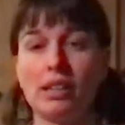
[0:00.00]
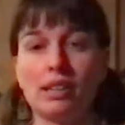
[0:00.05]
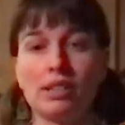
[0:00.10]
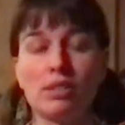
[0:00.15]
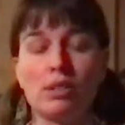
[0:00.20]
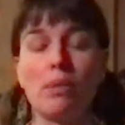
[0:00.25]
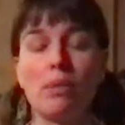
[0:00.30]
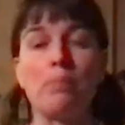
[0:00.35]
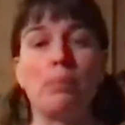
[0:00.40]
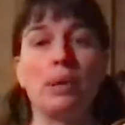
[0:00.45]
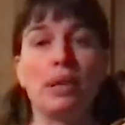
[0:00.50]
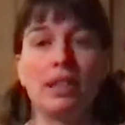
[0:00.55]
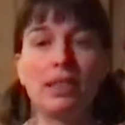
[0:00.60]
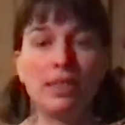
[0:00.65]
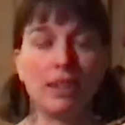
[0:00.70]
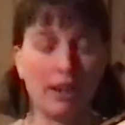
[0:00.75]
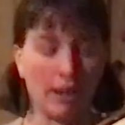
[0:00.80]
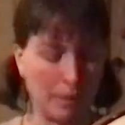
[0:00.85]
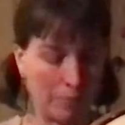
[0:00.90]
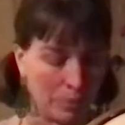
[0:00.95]
So I put it
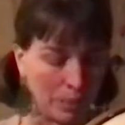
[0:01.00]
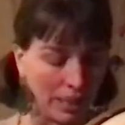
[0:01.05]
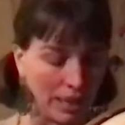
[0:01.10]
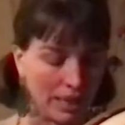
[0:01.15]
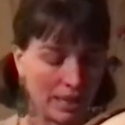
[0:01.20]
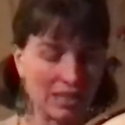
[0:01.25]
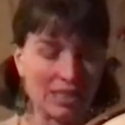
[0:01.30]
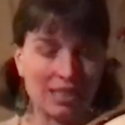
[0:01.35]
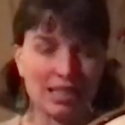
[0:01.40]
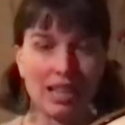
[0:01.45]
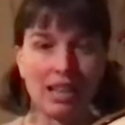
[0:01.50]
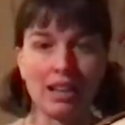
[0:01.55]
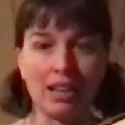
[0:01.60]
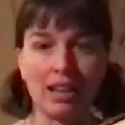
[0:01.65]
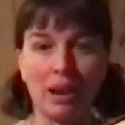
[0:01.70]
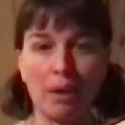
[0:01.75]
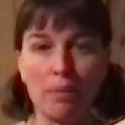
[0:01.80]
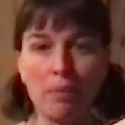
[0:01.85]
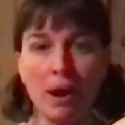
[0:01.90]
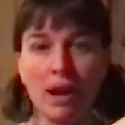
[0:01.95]
there, I place it, and
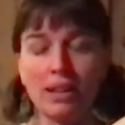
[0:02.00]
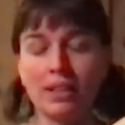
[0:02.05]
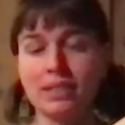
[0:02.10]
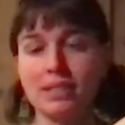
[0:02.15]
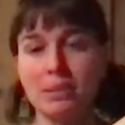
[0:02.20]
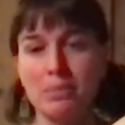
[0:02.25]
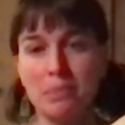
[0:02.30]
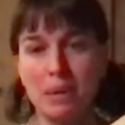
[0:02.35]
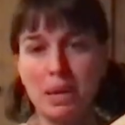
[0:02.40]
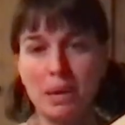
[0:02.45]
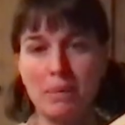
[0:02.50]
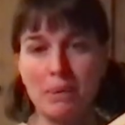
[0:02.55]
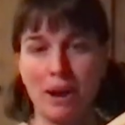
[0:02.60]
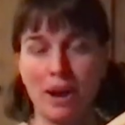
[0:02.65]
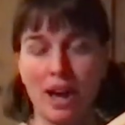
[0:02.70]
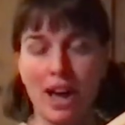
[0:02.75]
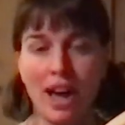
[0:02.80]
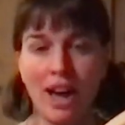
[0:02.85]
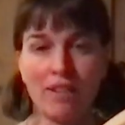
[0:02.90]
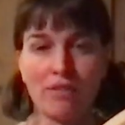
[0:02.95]
I want it to be about
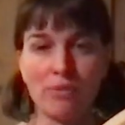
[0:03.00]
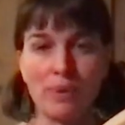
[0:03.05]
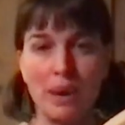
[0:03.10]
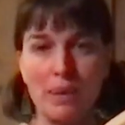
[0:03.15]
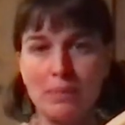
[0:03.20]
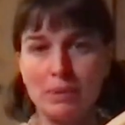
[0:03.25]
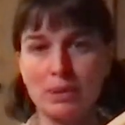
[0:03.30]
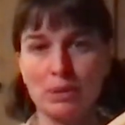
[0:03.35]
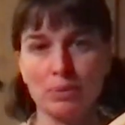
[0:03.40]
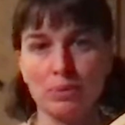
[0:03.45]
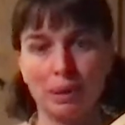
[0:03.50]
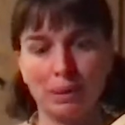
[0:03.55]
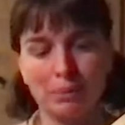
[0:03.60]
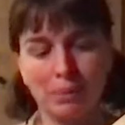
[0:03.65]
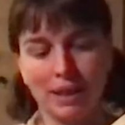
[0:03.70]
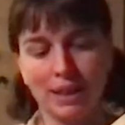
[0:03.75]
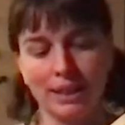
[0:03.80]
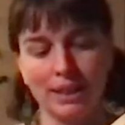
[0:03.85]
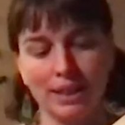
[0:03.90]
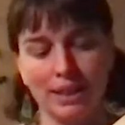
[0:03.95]
halfway between
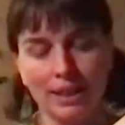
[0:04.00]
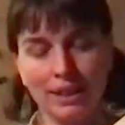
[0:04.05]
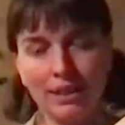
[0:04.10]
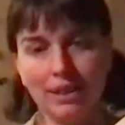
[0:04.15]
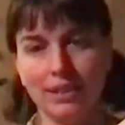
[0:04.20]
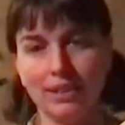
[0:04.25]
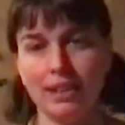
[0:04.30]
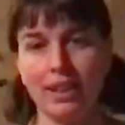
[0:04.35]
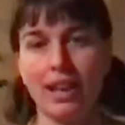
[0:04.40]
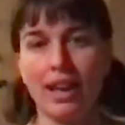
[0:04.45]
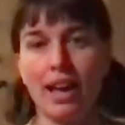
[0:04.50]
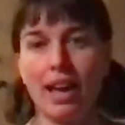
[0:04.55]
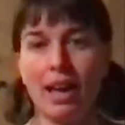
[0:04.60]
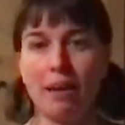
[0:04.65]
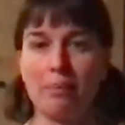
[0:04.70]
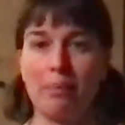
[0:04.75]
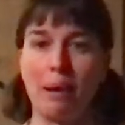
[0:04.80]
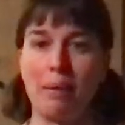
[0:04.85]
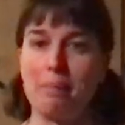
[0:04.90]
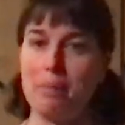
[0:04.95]
my knee
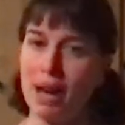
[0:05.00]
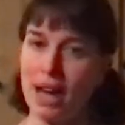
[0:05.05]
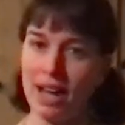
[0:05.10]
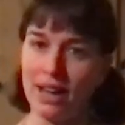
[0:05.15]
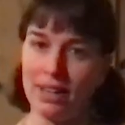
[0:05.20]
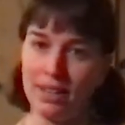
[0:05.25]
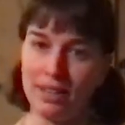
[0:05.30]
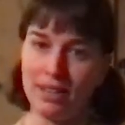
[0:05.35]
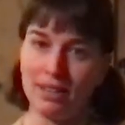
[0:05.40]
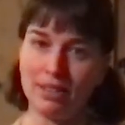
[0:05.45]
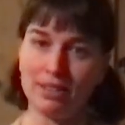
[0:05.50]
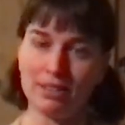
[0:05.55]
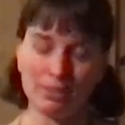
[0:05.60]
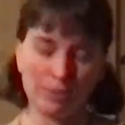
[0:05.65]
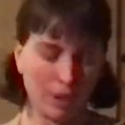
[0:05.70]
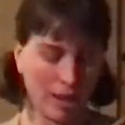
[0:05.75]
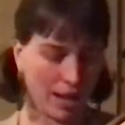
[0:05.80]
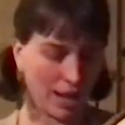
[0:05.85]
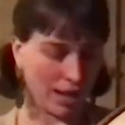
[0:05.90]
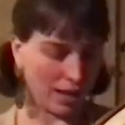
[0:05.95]
and my body.
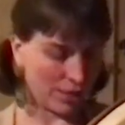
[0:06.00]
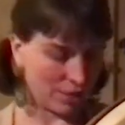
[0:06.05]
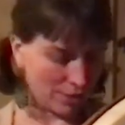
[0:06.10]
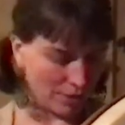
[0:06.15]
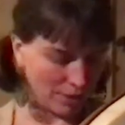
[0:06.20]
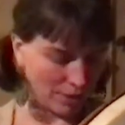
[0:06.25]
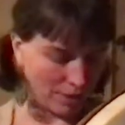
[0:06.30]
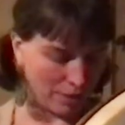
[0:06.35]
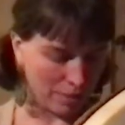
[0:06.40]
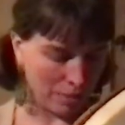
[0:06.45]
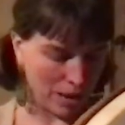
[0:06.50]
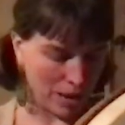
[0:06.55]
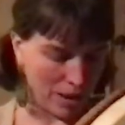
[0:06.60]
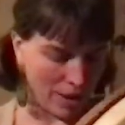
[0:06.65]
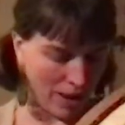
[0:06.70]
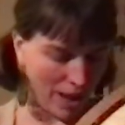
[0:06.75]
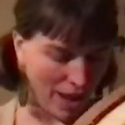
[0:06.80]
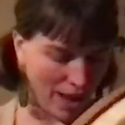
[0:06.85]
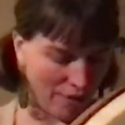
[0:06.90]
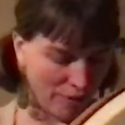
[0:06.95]
Okay, so about
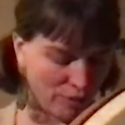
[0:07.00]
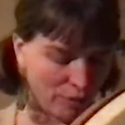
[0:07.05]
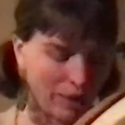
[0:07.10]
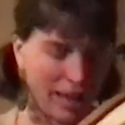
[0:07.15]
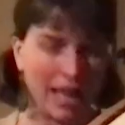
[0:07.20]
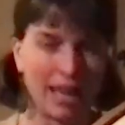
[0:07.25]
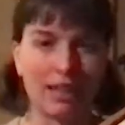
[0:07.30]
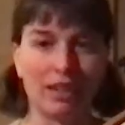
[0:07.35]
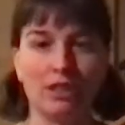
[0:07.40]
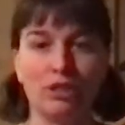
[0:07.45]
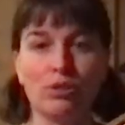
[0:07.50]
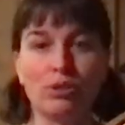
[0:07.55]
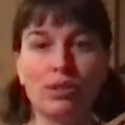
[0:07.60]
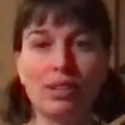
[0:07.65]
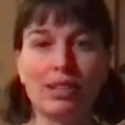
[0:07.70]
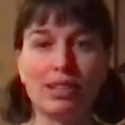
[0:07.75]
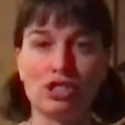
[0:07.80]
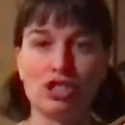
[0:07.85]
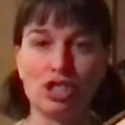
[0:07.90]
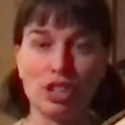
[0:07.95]
halfway, and you
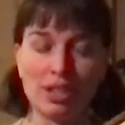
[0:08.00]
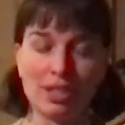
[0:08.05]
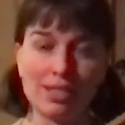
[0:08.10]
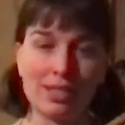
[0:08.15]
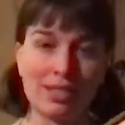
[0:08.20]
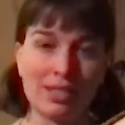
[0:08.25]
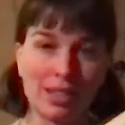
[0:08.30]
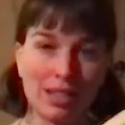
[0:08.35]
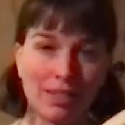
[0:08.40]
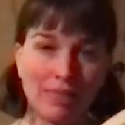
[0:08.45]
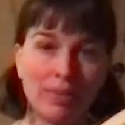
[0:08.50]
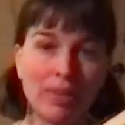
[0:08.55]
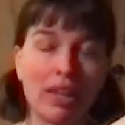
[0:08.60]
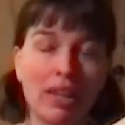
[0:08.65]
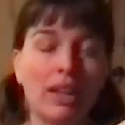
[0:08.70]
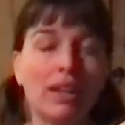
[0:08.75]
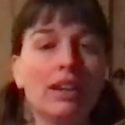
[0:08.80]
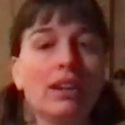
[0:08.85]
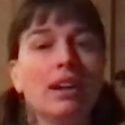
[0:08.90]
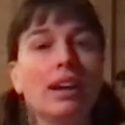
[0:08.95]
can adjust it.
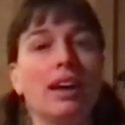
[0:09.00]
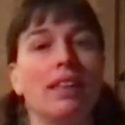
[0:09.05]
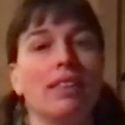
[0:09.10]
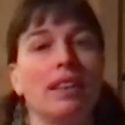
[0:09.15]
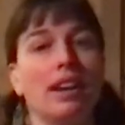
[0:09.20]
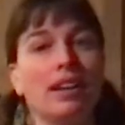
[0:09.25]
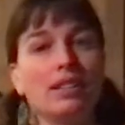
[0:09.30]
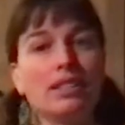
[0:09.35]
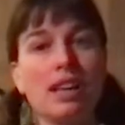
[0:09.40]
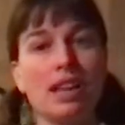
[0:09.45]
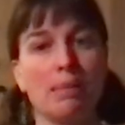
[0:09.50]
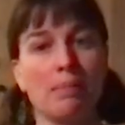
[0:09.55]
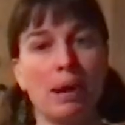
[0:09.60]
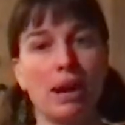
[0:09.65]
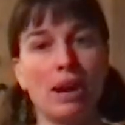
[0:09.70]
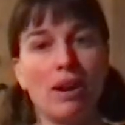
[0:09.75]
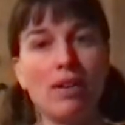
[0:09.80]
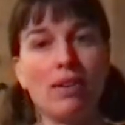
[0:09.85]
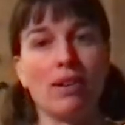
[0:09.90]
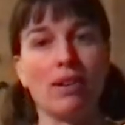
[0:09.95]
And then I take
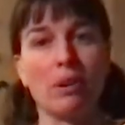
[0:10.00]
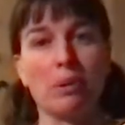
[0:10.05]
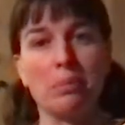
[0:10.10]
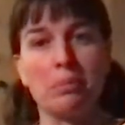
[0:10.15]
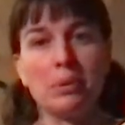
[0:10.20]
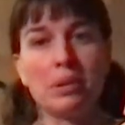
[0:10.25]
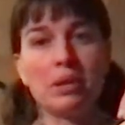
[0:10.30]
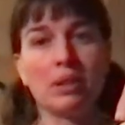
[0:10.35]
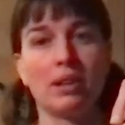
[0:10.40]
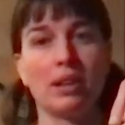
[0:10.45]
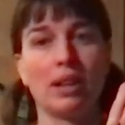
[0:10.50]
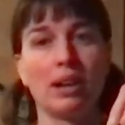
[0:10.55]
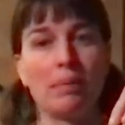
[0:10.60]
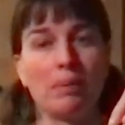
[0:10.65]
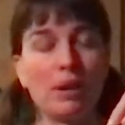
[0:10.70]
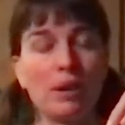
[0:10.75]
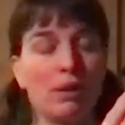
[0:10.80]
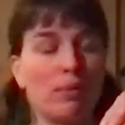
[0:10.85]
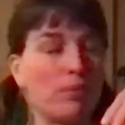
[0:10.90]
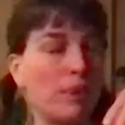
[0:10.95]
my arm and I'm
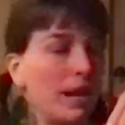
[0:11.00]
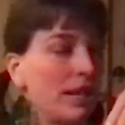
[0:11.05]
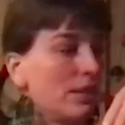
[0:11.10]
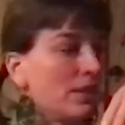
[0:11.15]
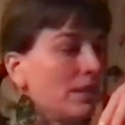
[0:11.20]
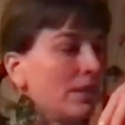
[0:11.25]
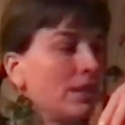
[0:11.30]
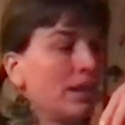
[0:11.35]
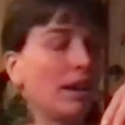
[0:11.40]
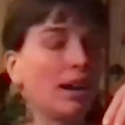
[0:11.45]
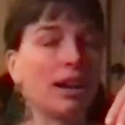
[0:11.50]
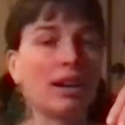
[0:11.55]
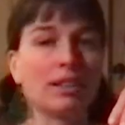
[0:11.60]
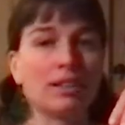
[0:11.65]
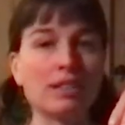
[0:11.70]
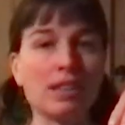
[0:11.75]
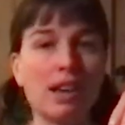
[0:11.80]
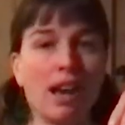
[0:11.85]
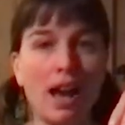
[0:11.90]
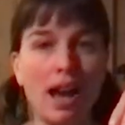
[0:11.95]
going to rest it
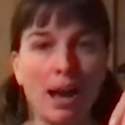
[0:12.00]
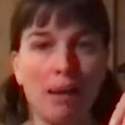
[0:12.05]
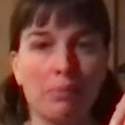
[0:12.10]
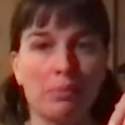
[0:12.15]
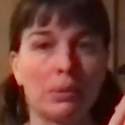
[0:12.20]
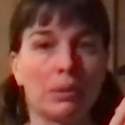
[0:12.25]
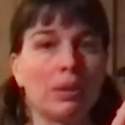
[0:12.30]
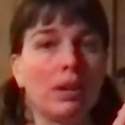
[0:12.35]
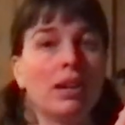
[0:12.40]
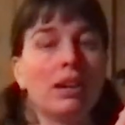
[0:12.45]
on top.